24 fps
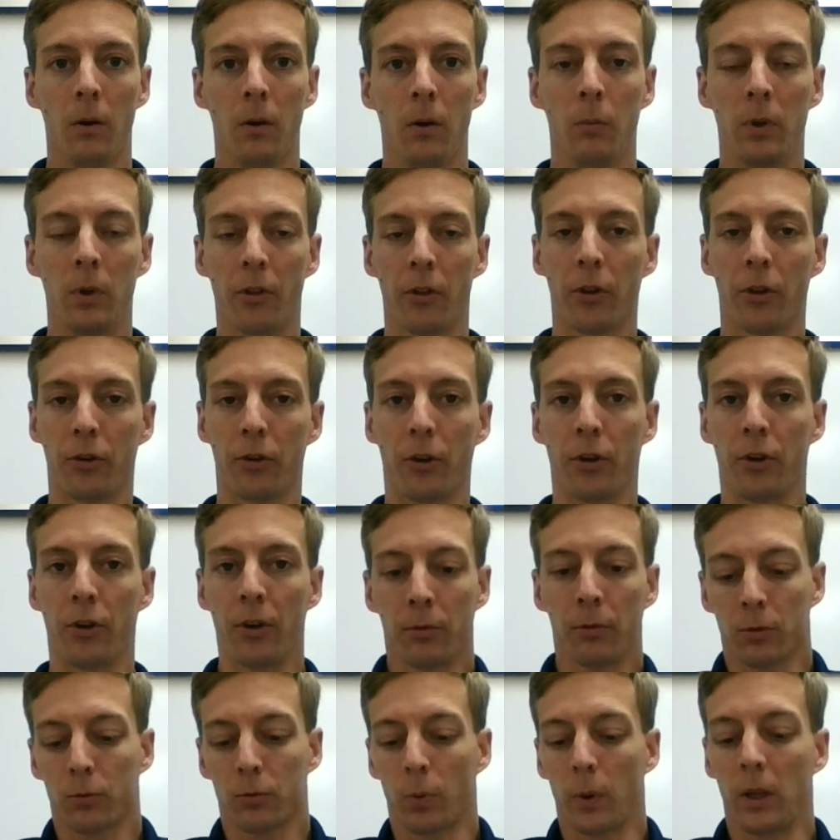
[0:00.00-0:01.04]
I mean, the, the
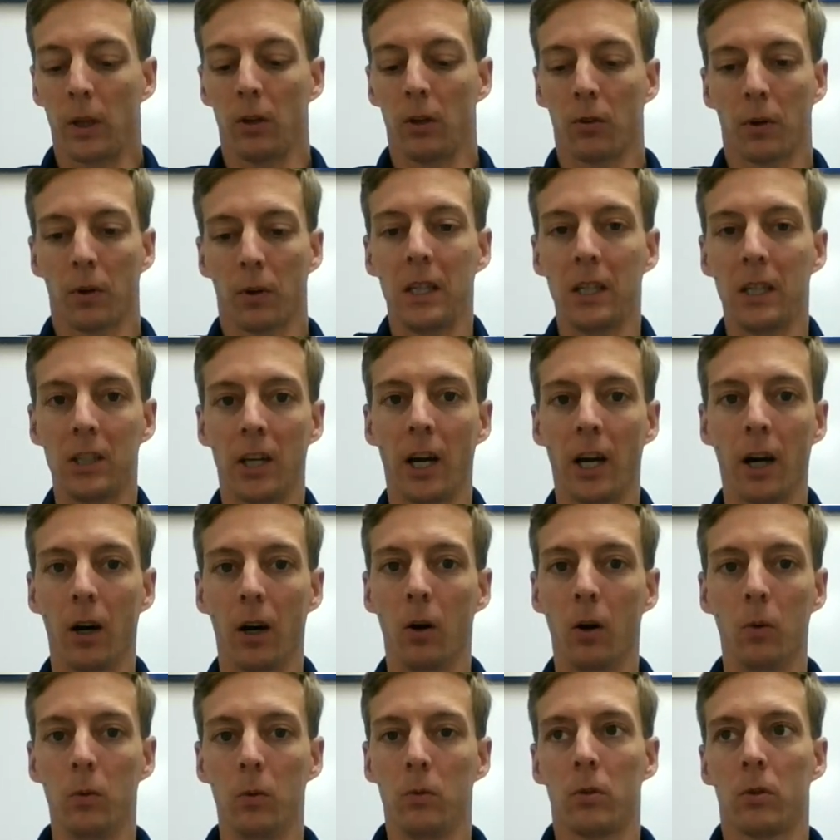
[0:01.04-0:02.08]
difference between green and
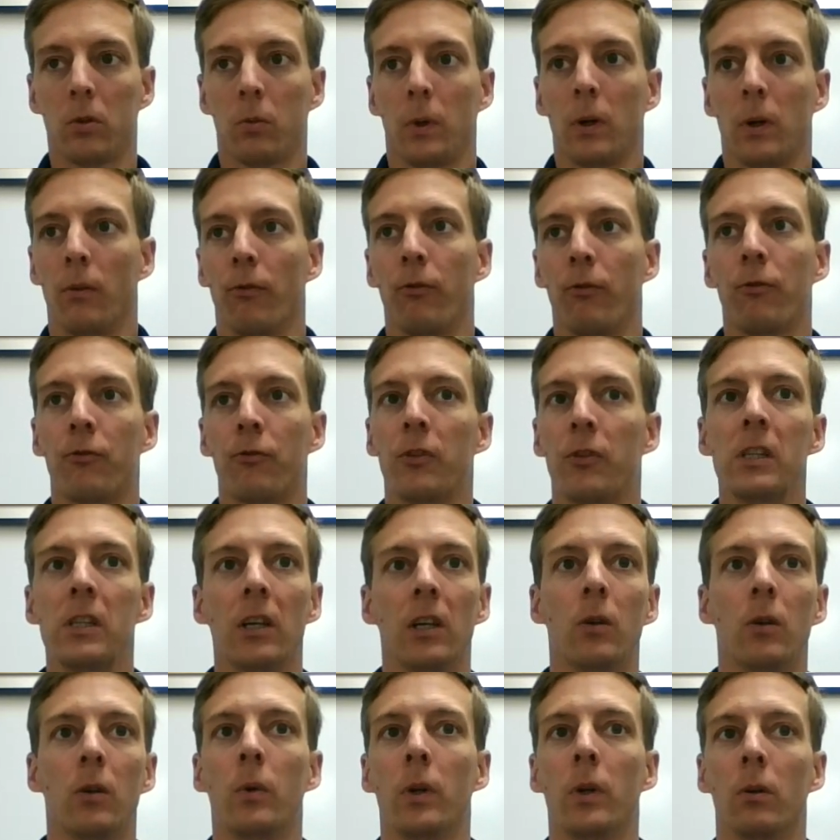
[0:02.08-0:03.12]
yellow, we don't feel
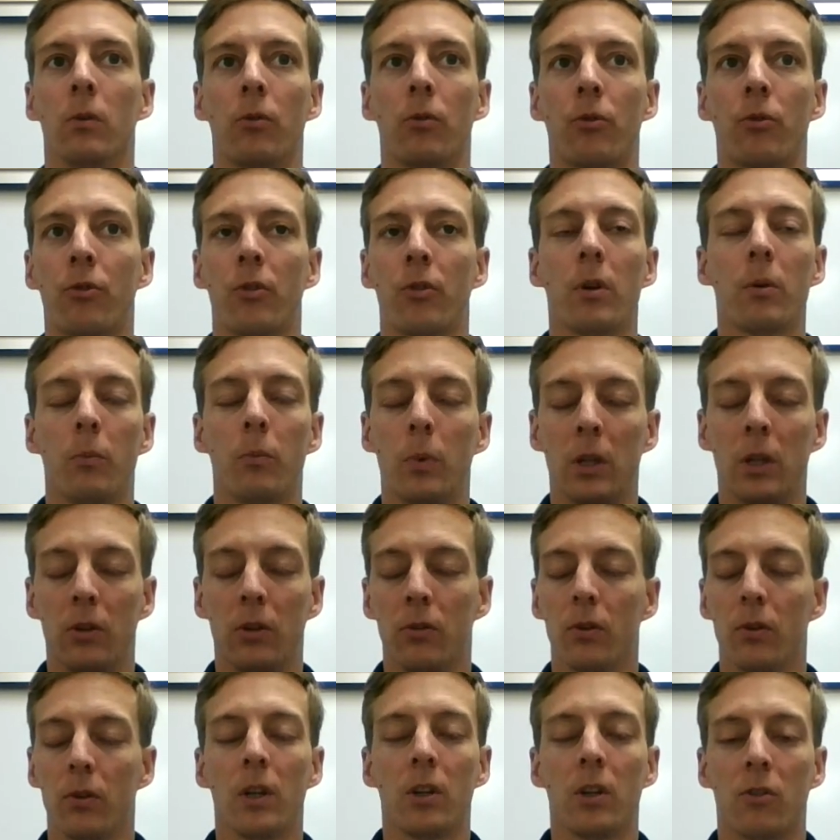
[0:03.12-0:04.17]
it, we don't see we
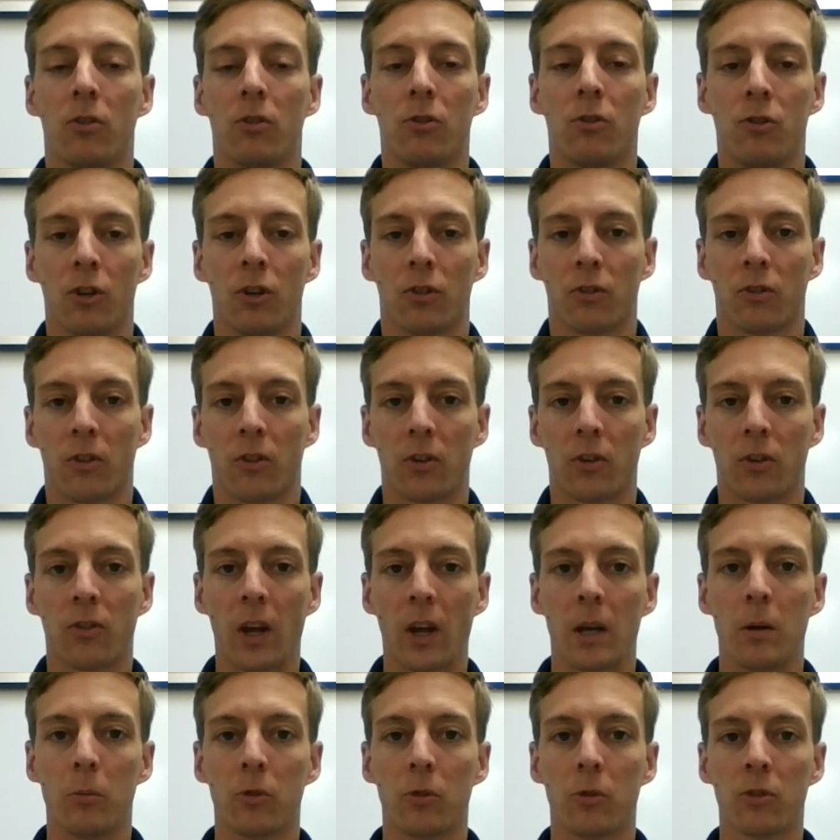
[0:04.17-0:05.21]
it's just the
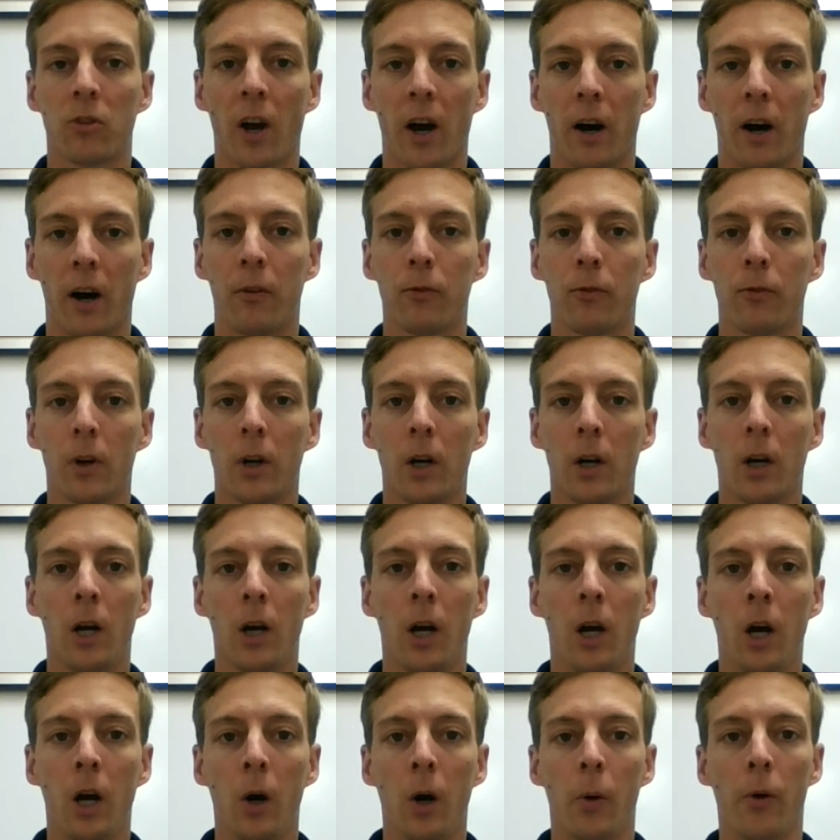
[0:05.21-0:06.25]
same stuff.
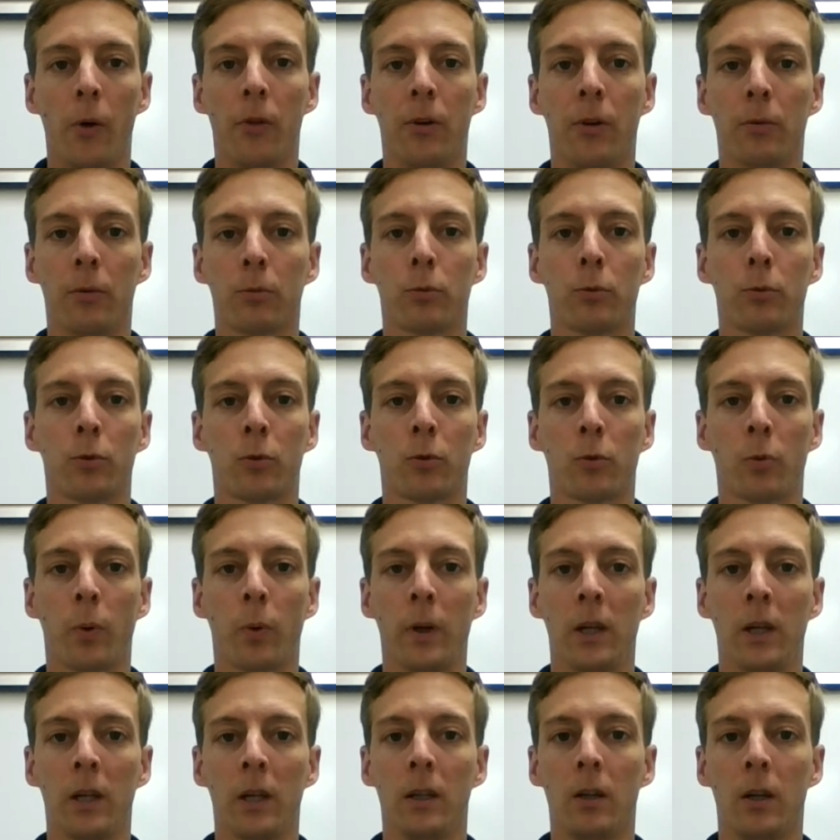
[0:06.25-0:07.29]
But the difference
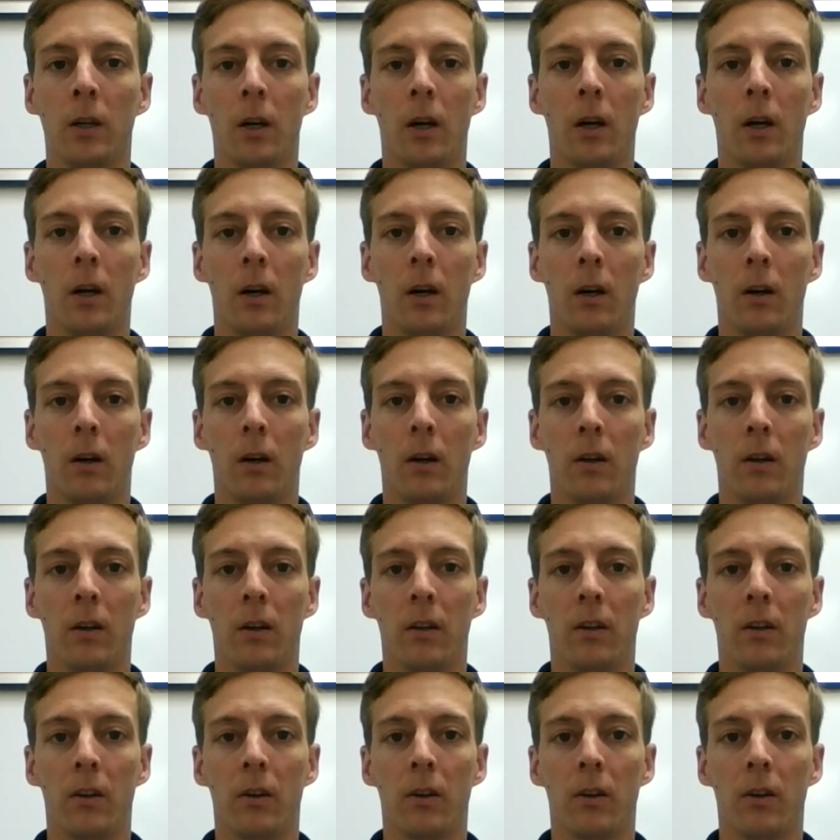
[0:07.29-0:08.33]
between
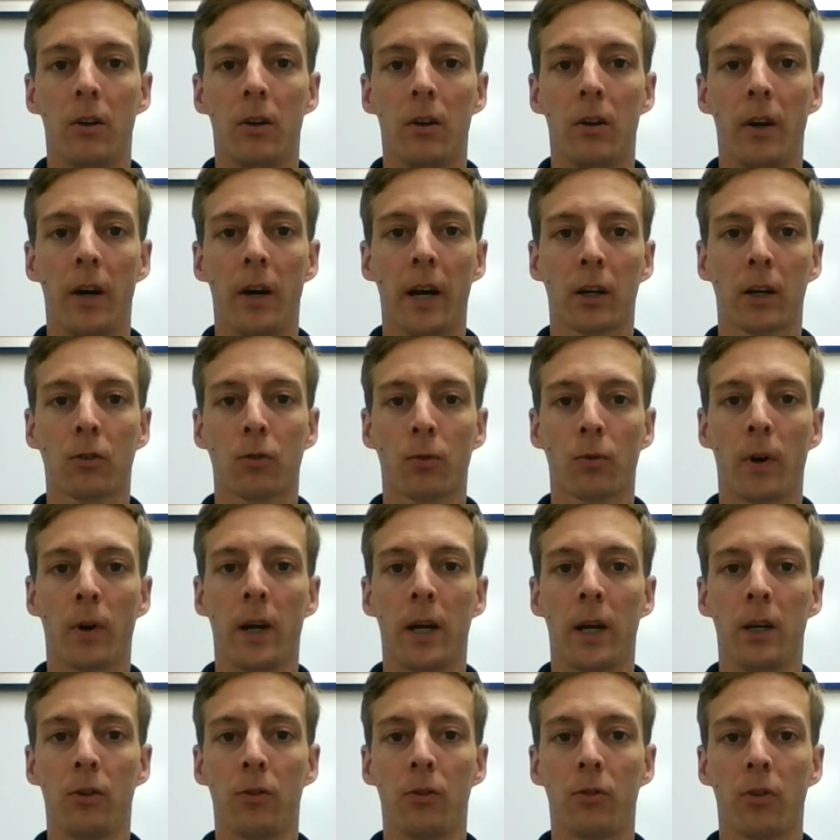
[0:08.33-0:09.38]

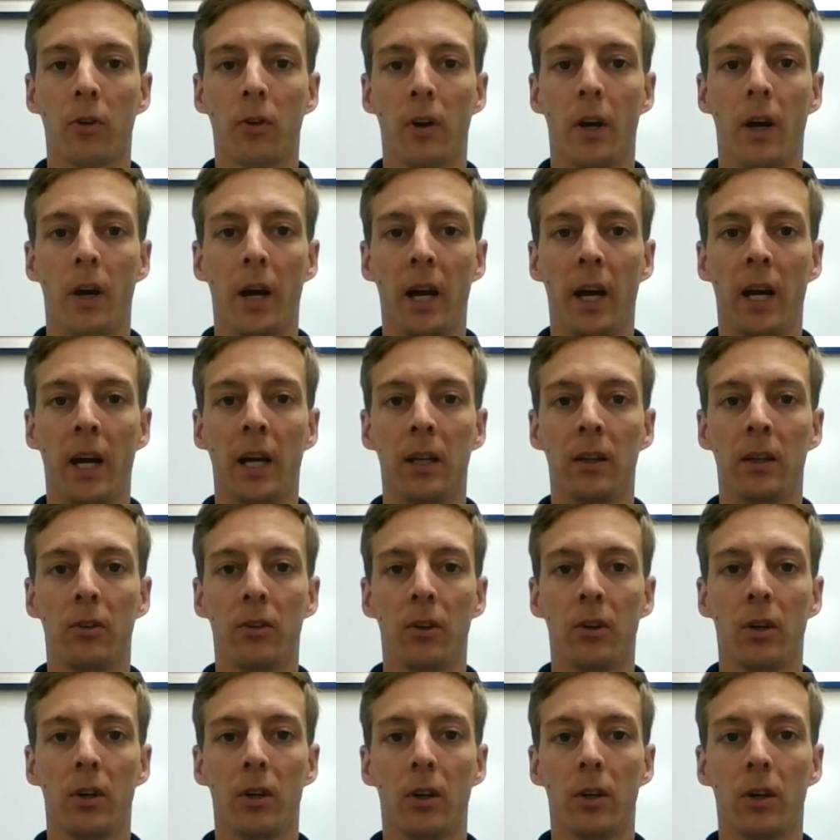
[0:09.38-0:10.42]
x-rays and